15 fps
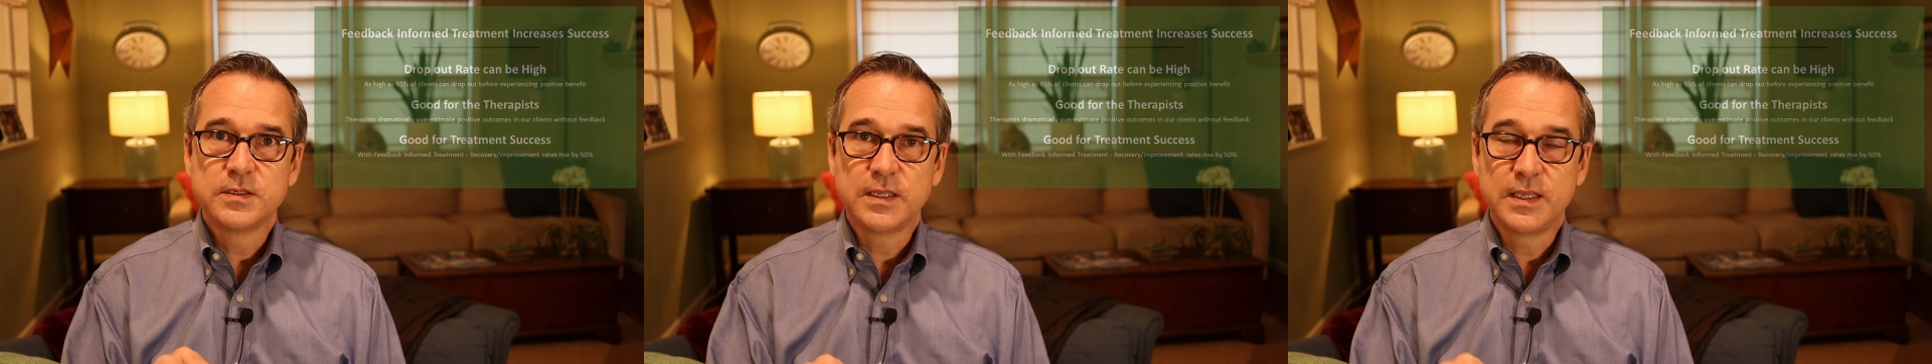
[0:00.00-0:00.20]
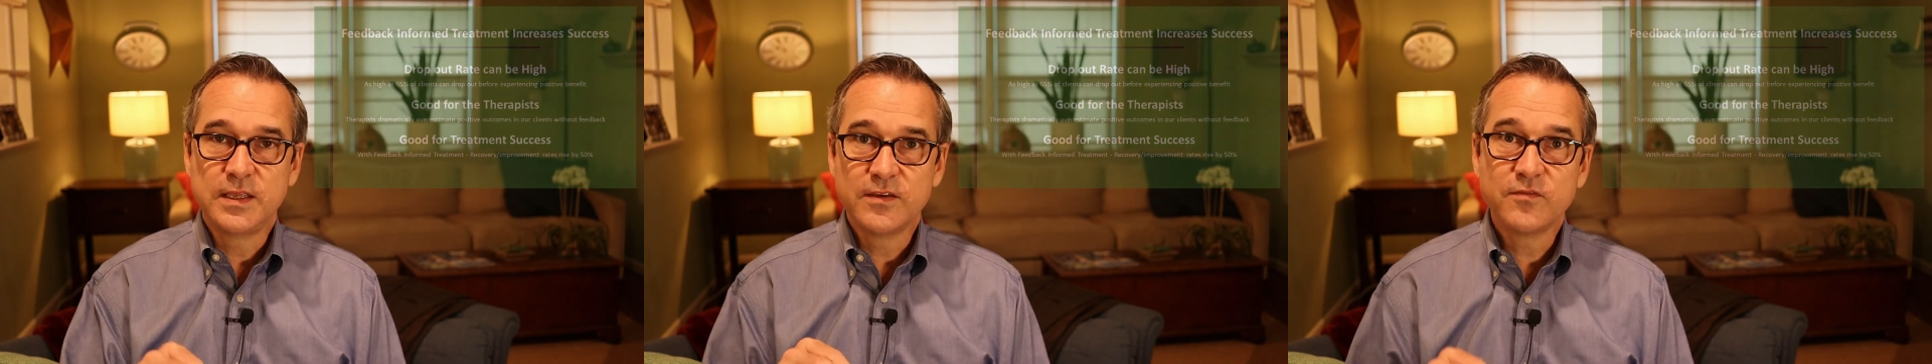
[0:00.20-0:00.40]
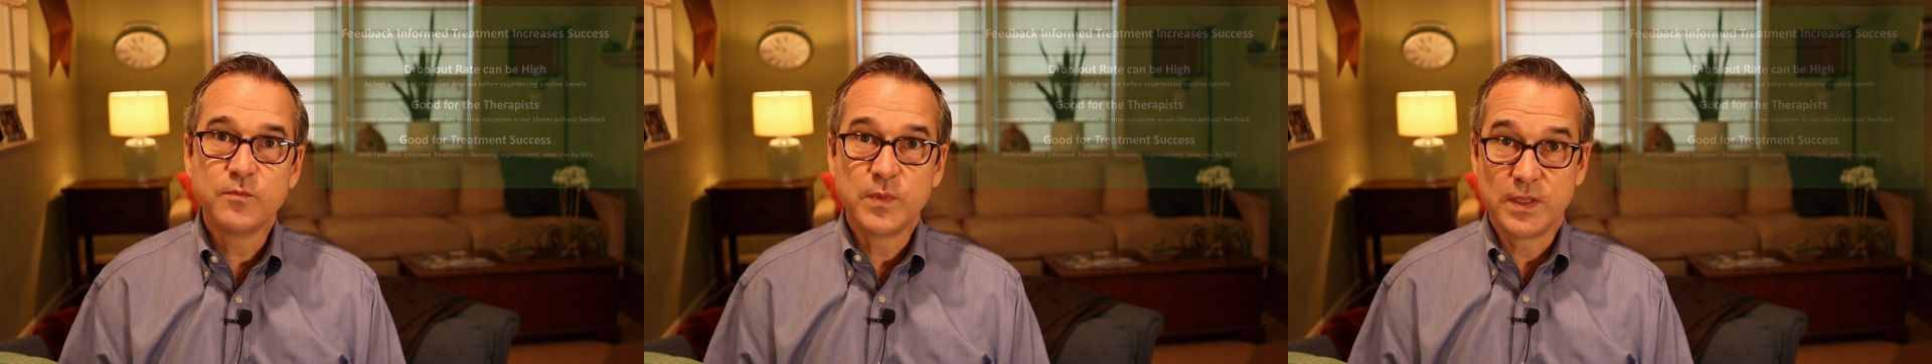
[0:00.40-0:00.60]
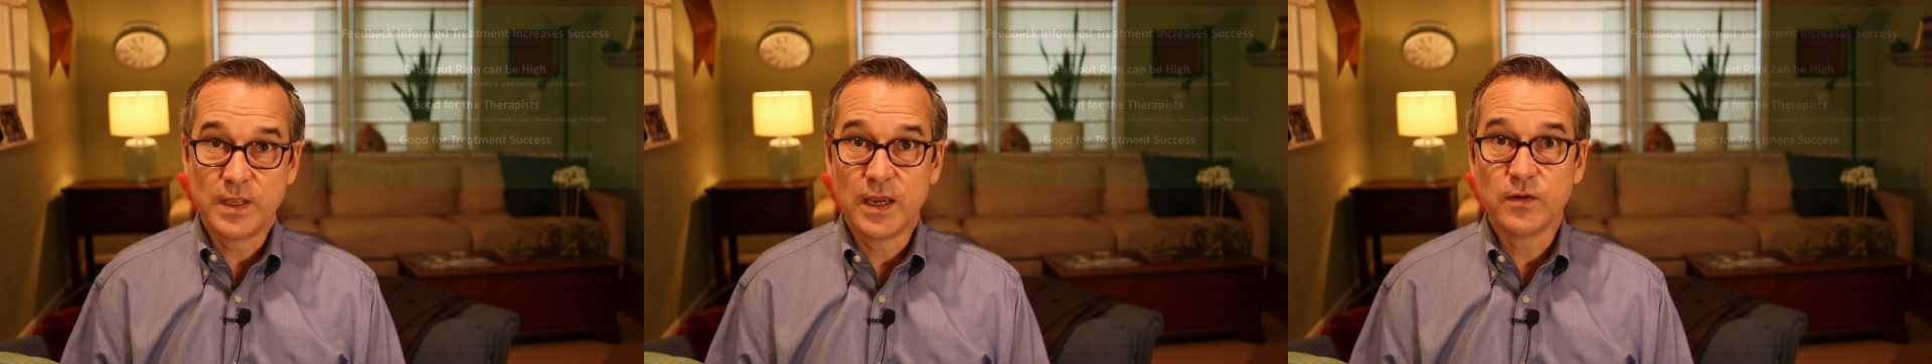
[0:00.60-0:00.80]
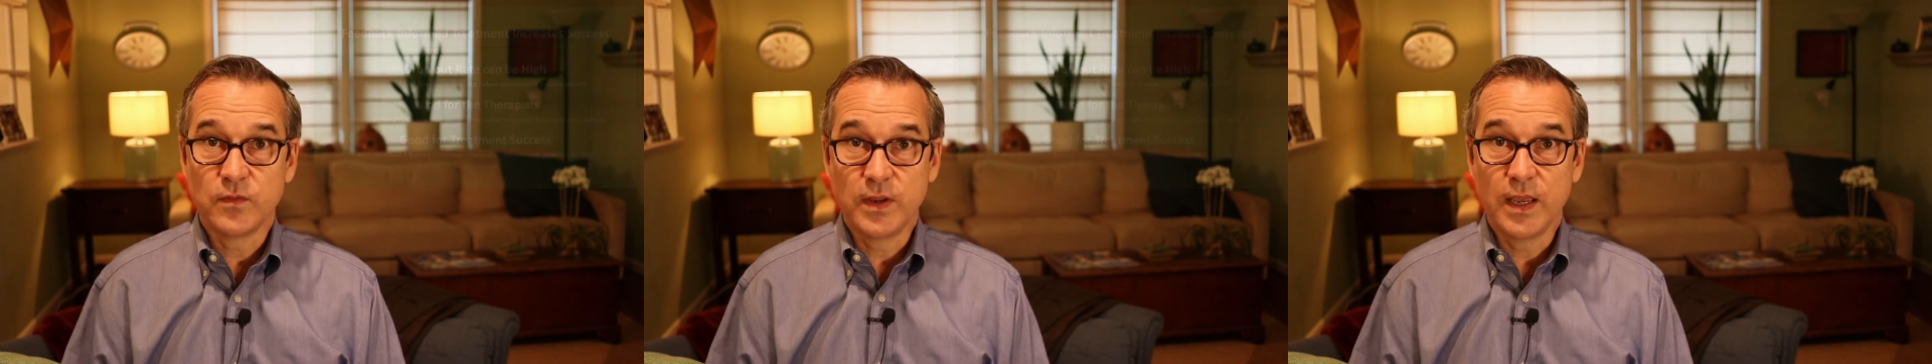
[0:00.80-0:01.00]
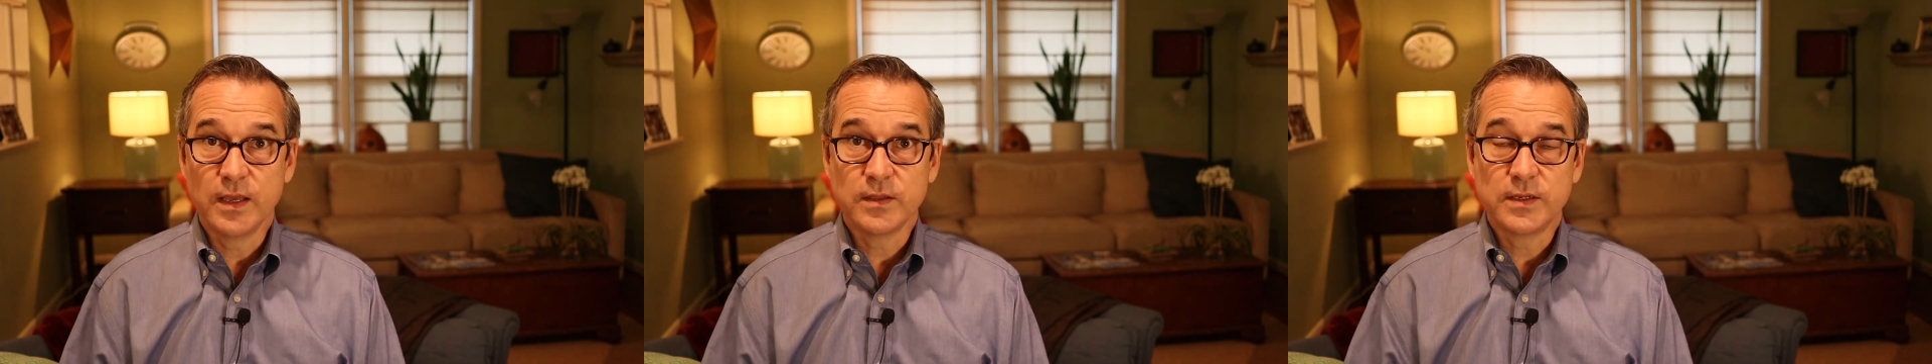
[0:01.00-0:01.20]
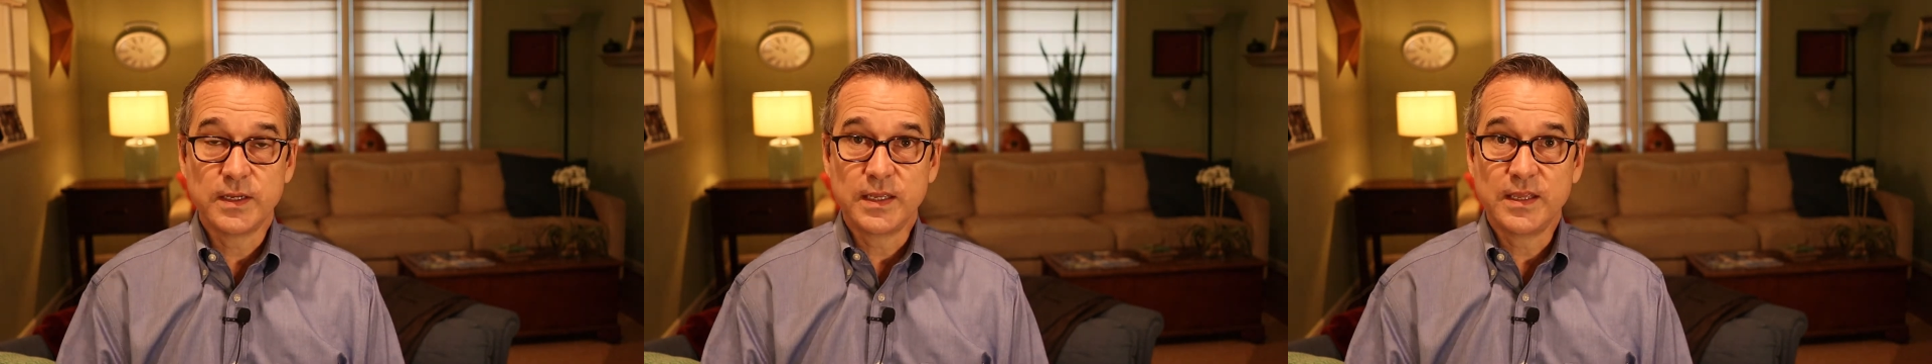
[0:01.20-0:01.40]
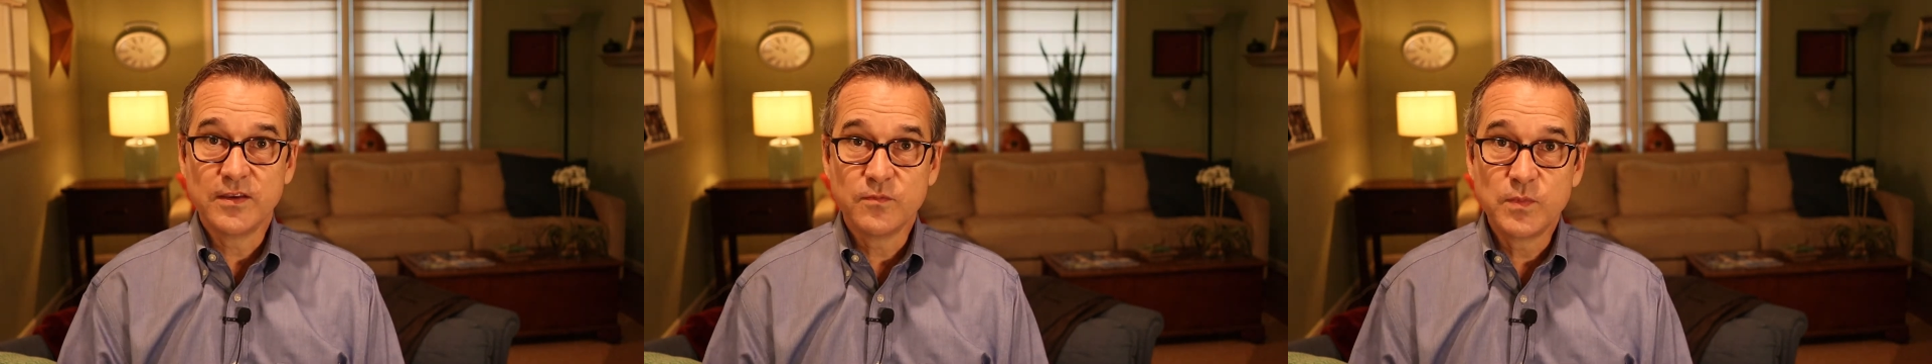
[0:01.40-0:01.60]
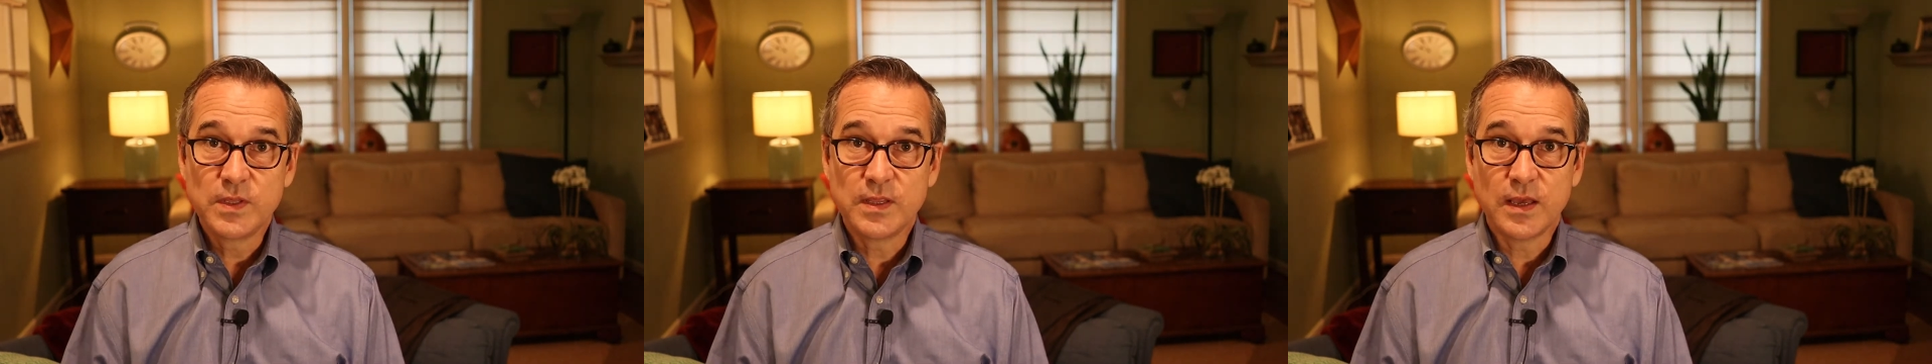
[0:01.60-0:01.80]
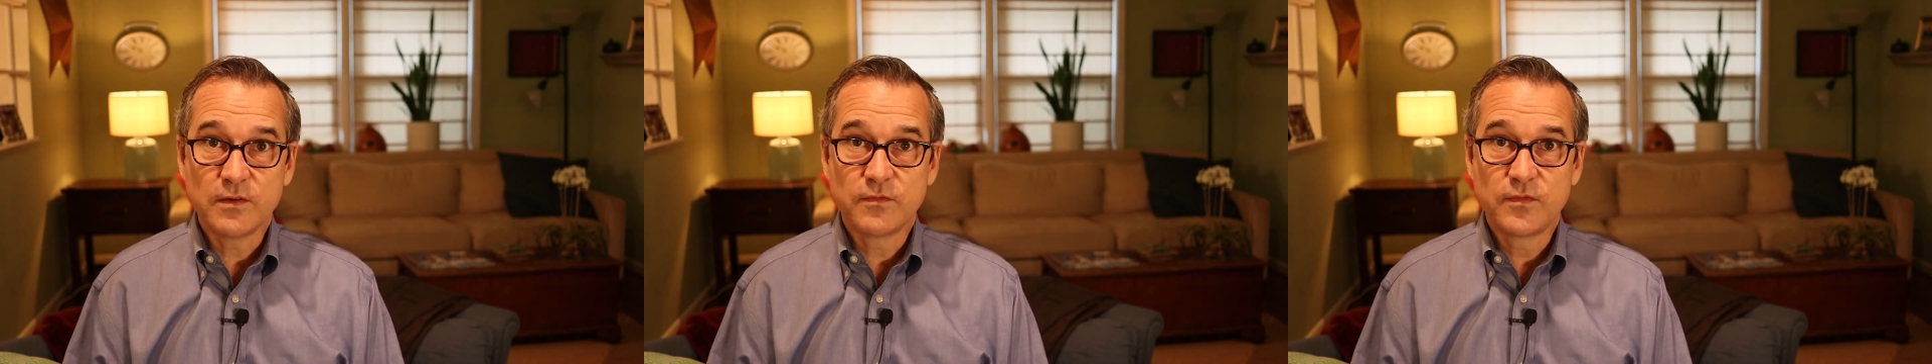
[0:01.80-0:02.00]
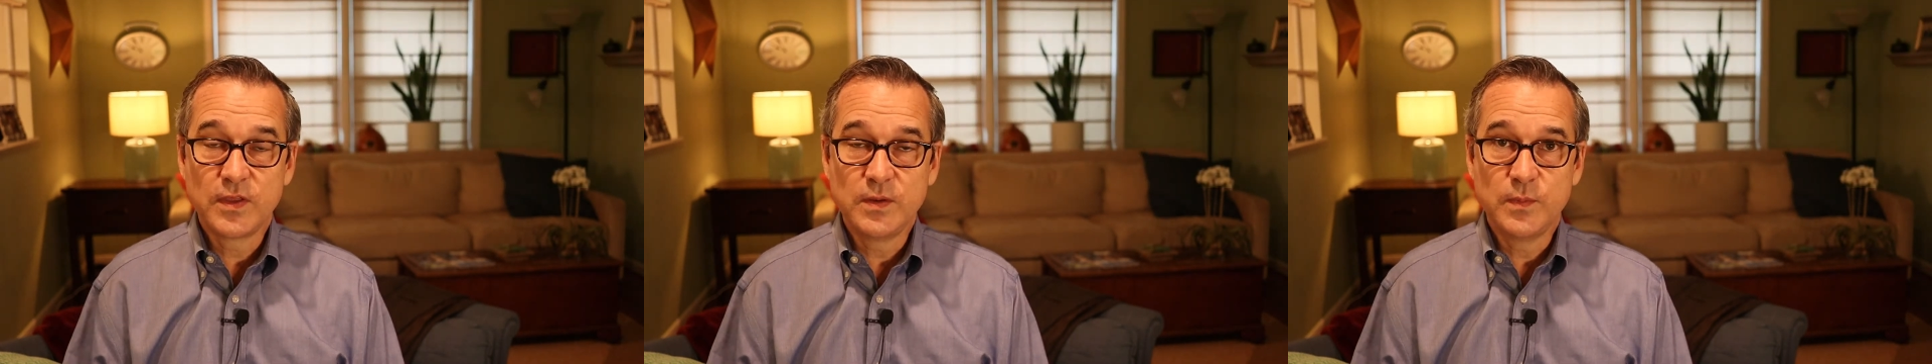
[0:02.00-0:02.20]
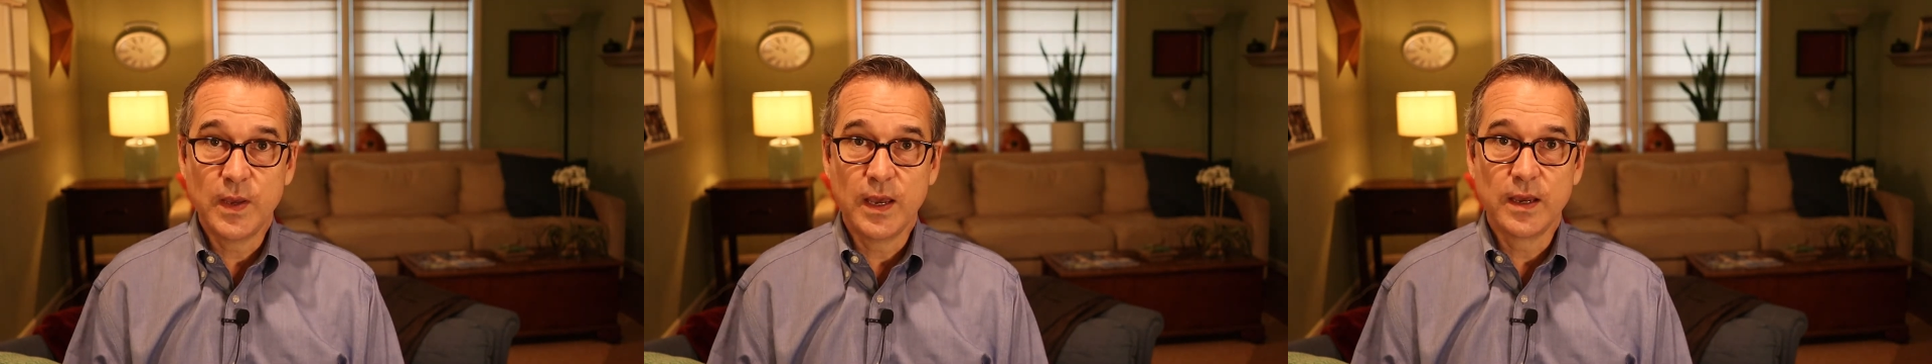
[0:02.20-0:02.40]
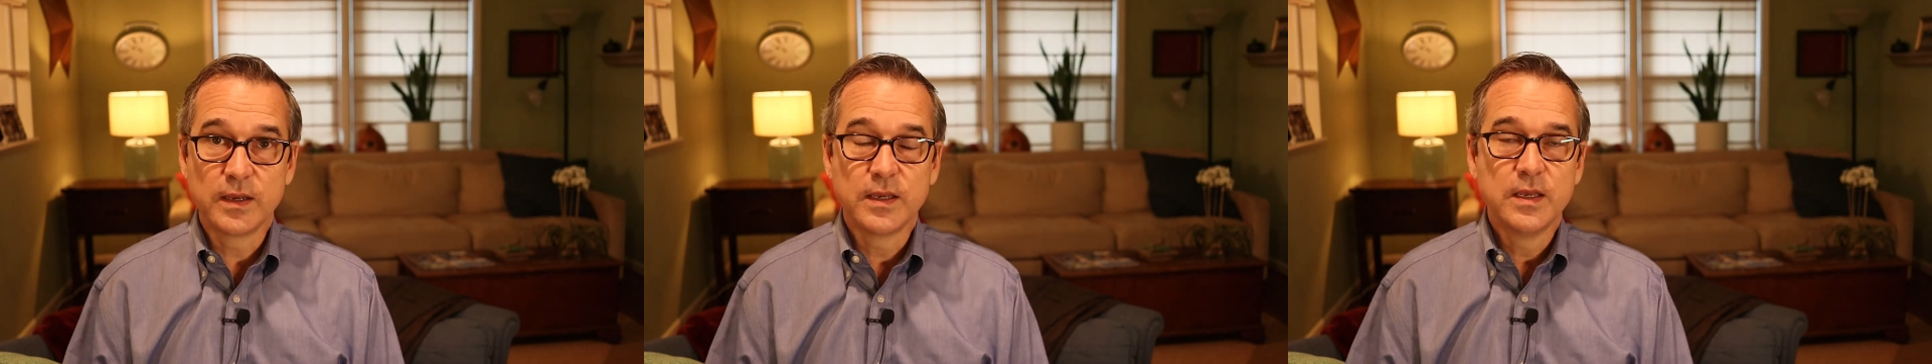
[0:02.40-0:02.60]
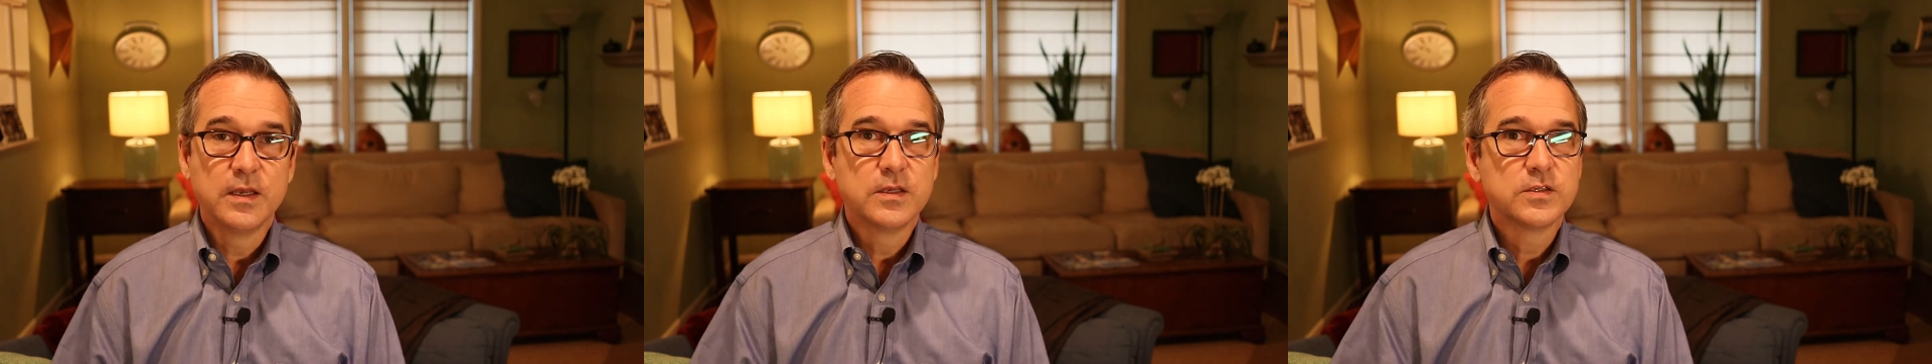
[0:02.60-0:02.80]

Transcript: to give me that reality, give me that feedback.